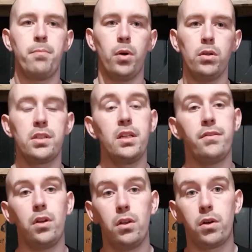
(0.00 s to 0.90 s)
but
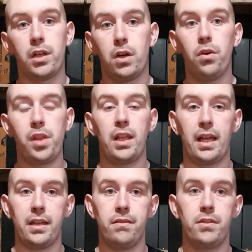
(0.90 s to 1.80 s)
if you're looking at other
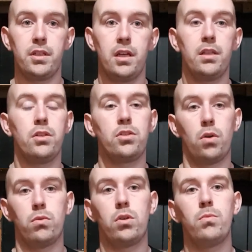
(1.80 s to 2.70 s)
lathes that
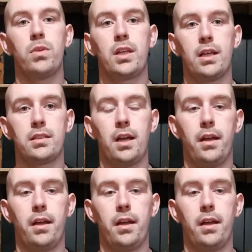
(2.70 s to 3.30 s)
don't come with cast